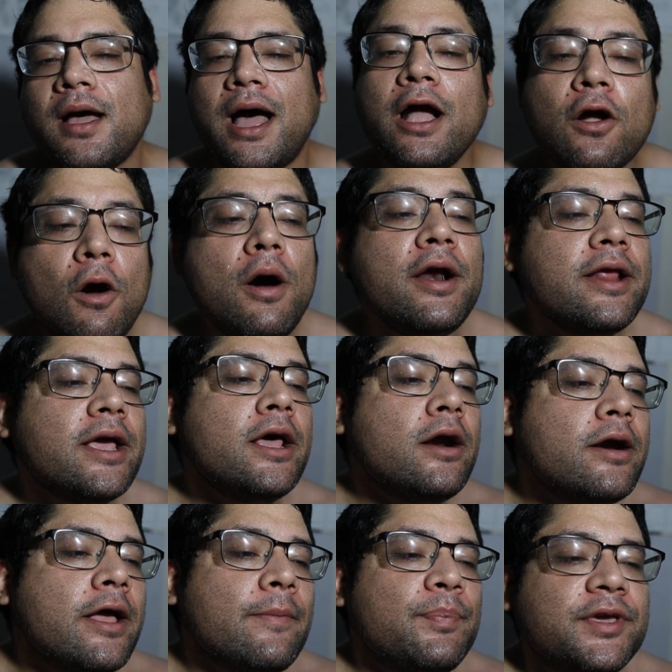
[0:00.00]
I go on the
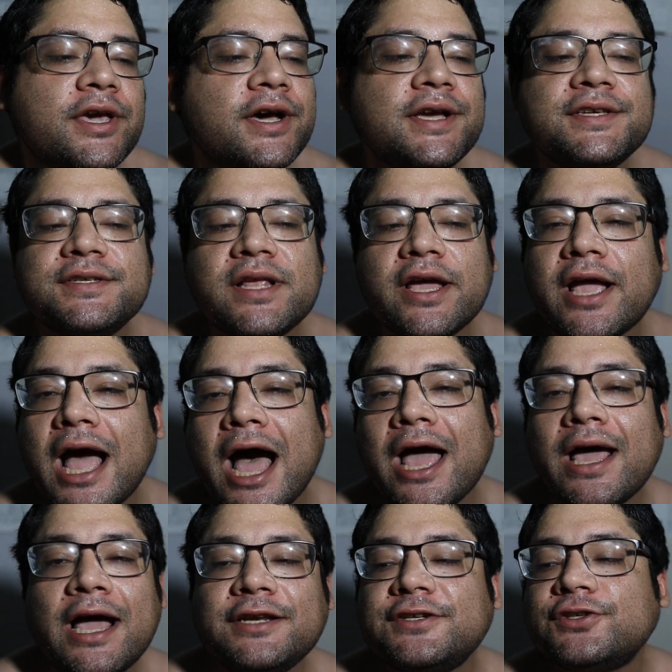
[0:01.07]
internet because, like,
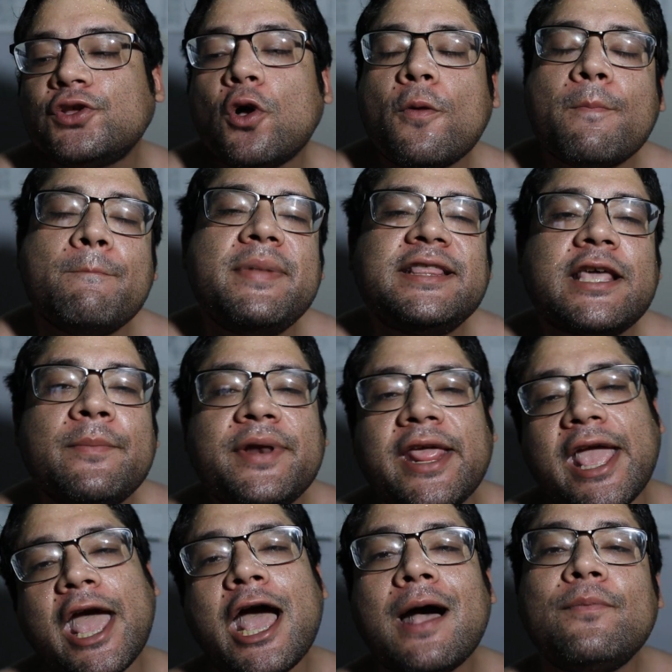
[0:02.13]
I, I just don't meet that
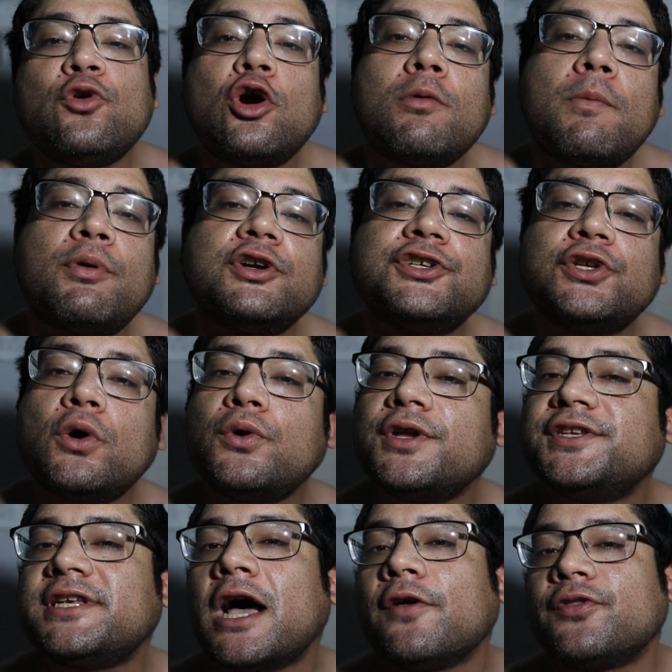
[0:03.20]
many abnormal
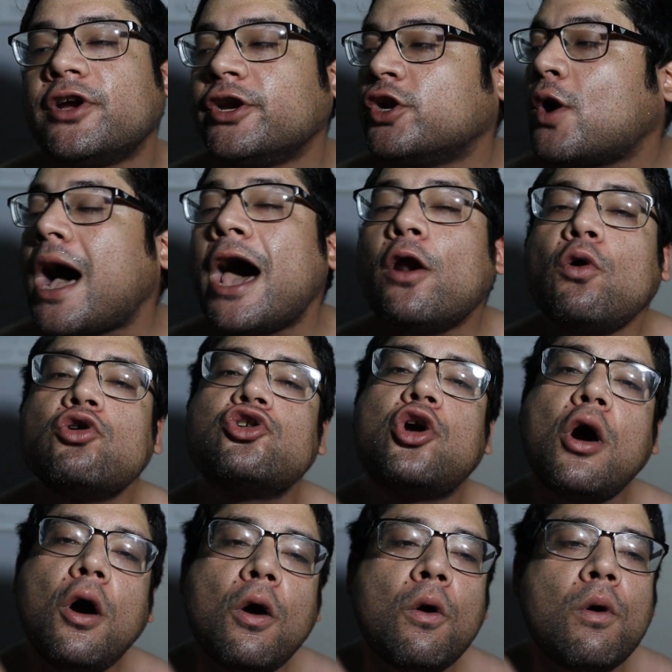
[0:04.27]
personas out there. You know, I don't
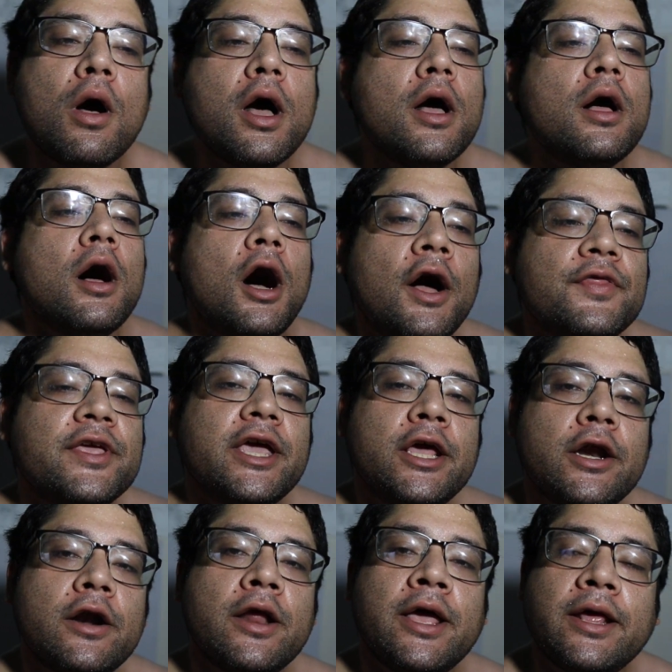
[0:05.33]
go on the
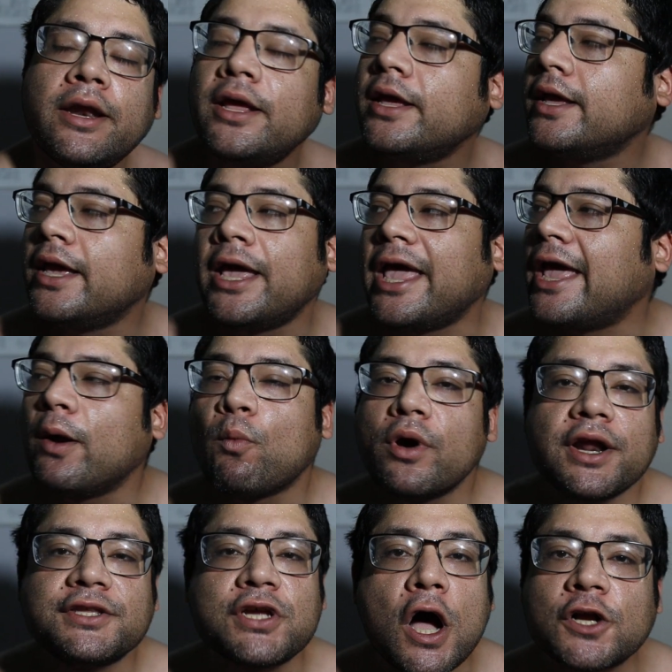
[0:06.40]
internet and
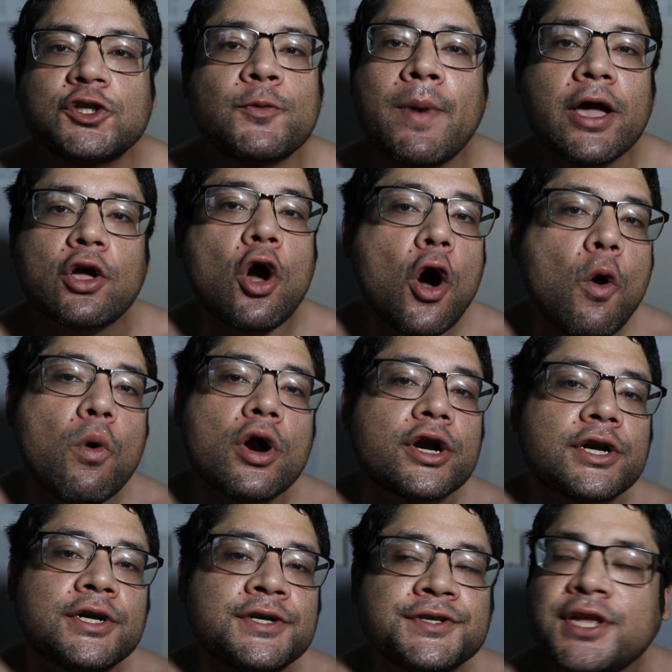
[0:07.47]
when I talk to my
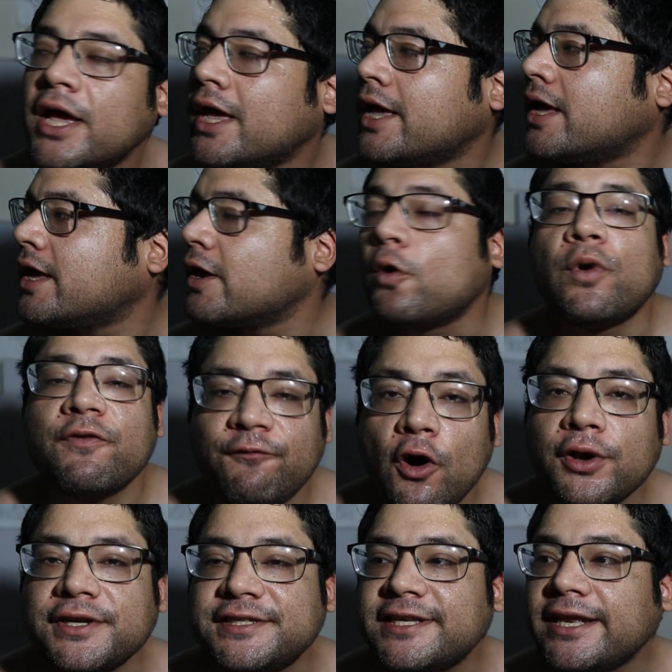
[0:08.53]
coworkers, with
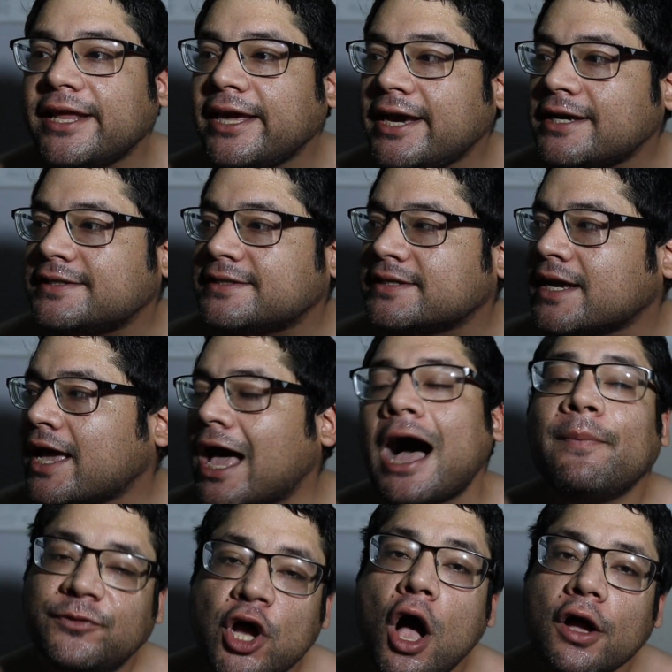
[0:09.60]
Focus CDS,
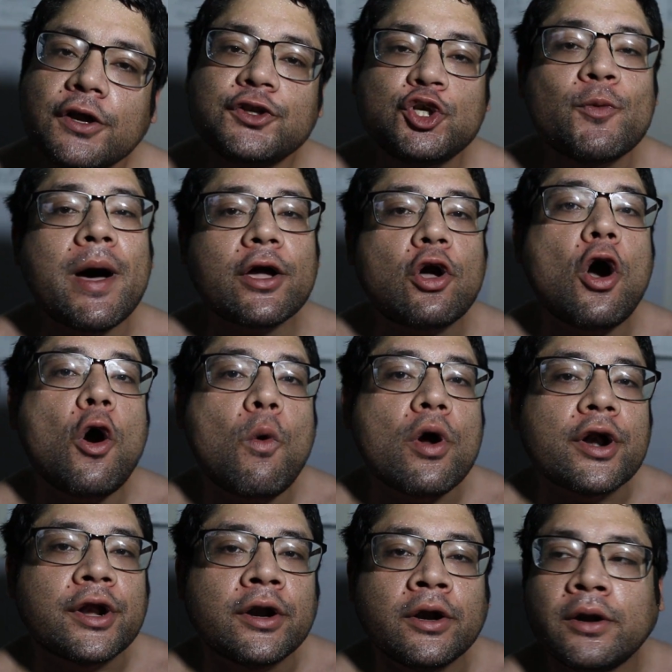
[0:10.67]
I'm talking to my
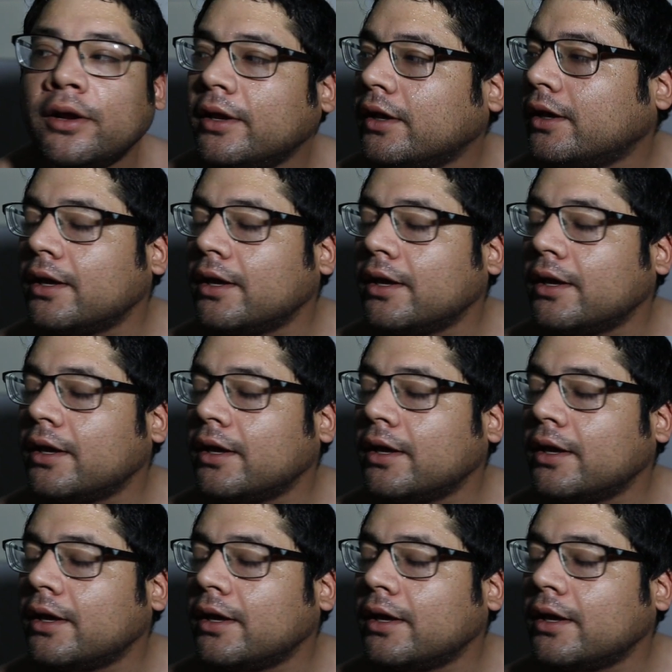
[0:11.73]
coworker.